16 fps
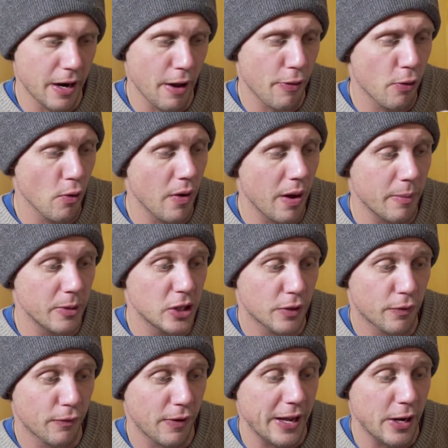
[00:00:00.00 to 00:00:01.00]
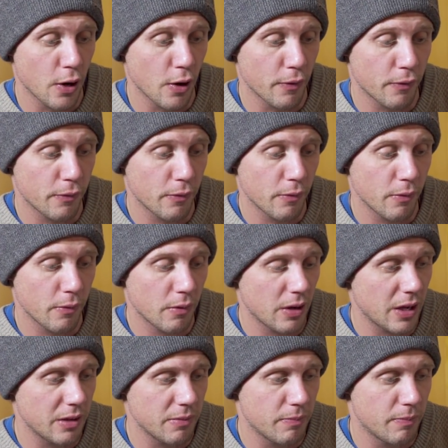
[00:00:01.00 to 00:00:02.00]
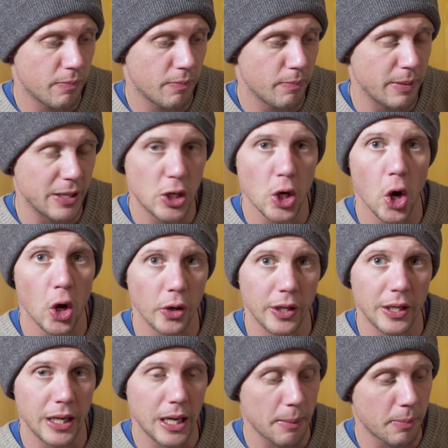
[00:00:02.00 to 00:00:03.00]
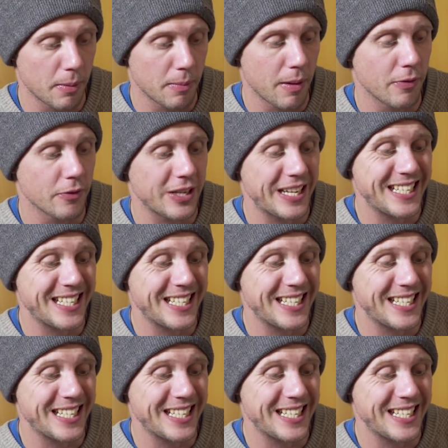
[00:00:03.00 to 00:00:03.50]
And I thought it would just flake off and be gone in a couple of months.